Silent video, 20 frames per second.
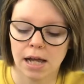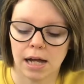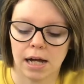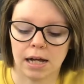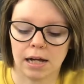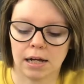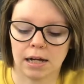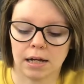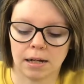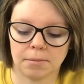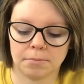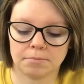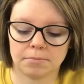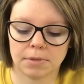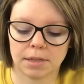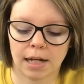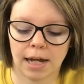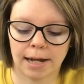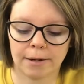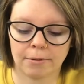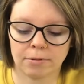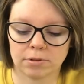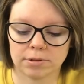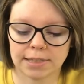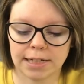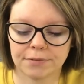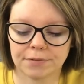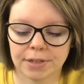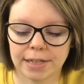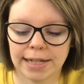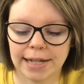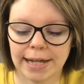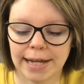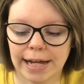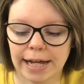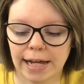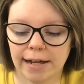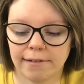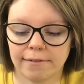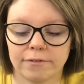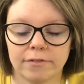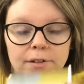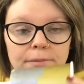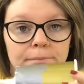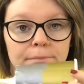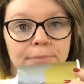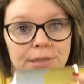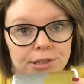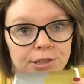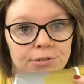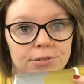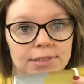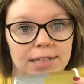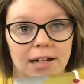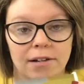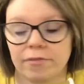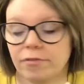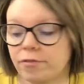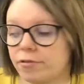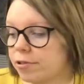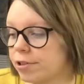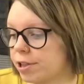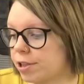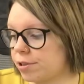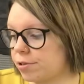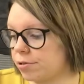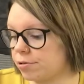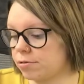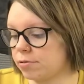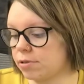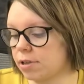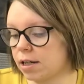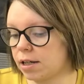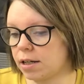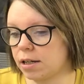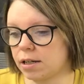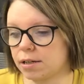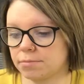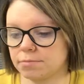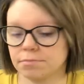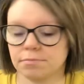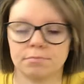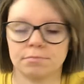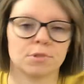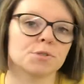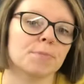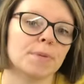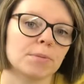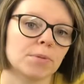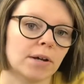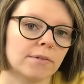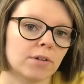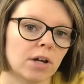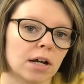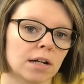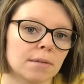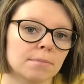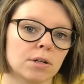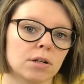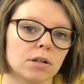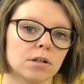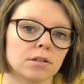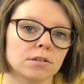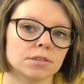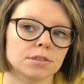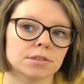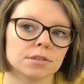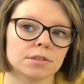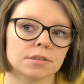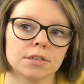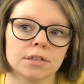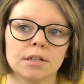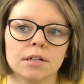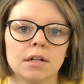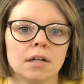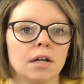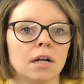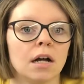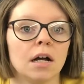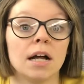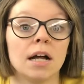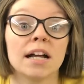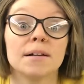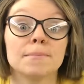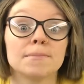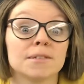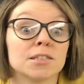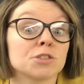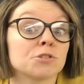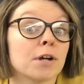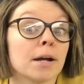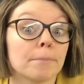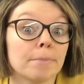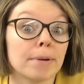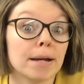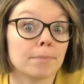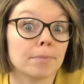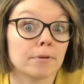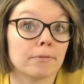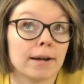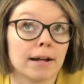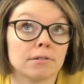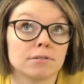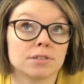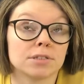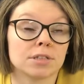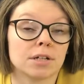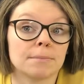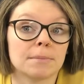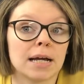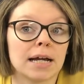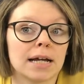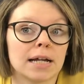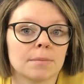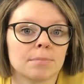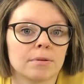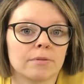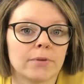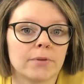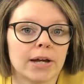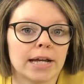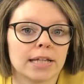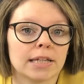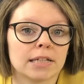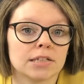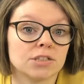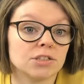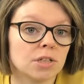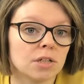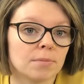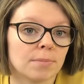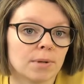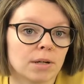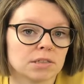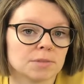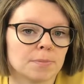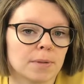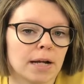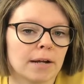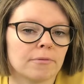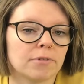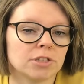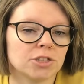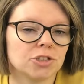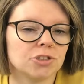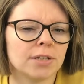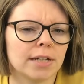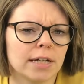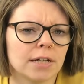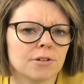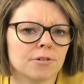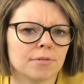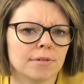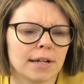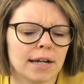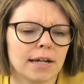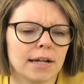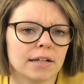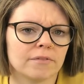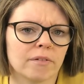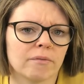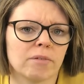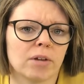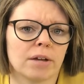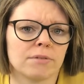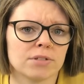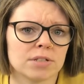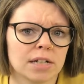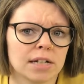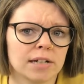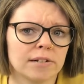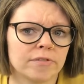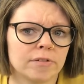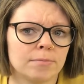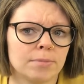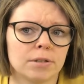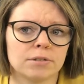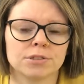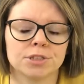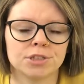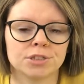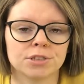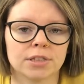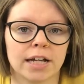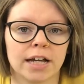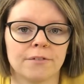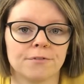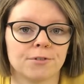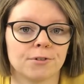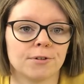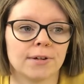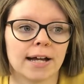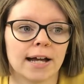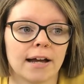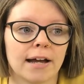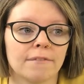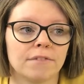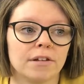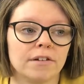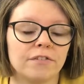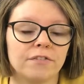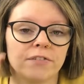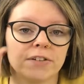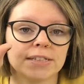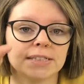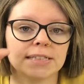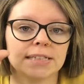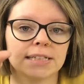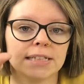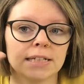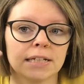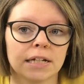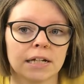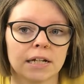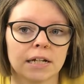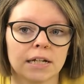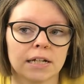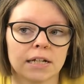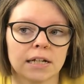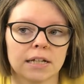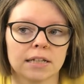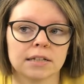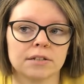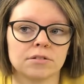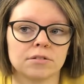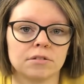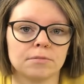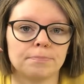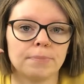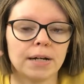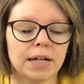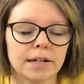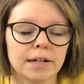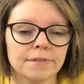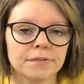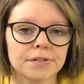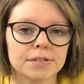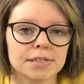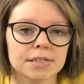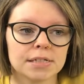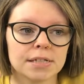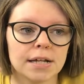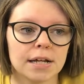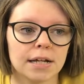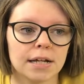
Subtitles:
I will definitely have balloons out for you. Most people have cotton balls or scrap paper around, so I'm not going to provide the snowballs, but I want you to get creative. If you have styrofoam balls, use it. If you have the fuzzy little puffs,